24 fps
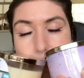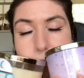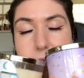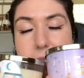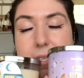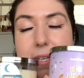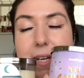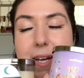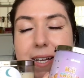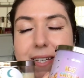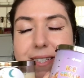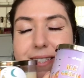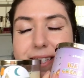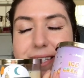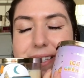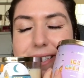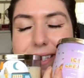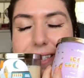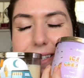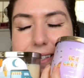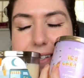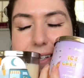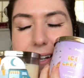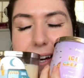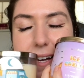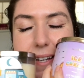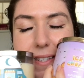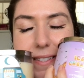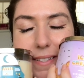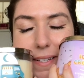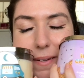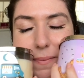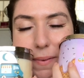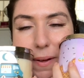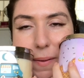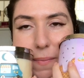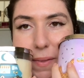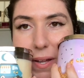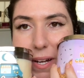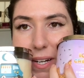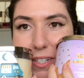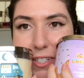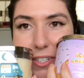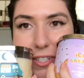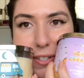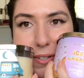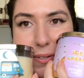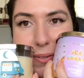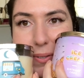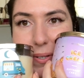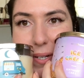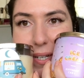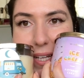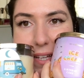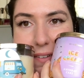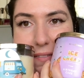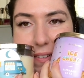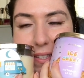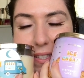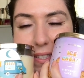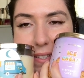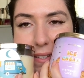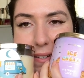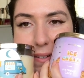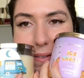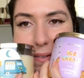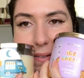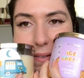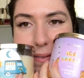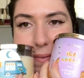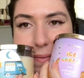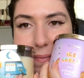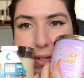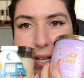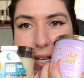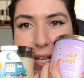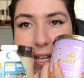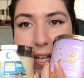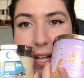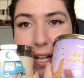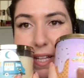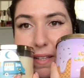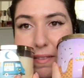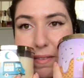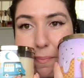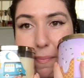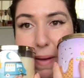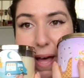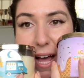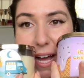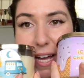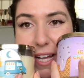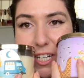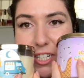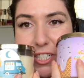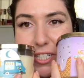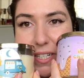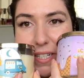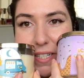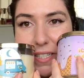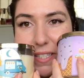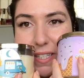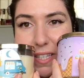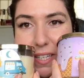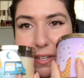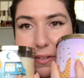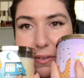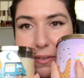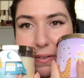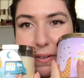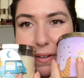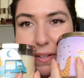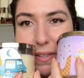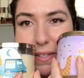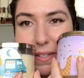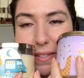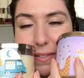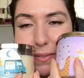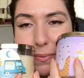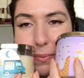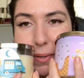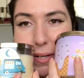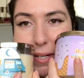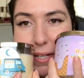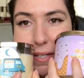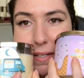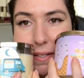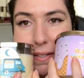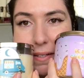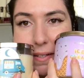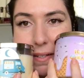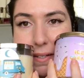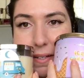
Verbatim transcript: You guys, this is a toss-up. I'm not sure who to give it to. Packaging is cuter on this one.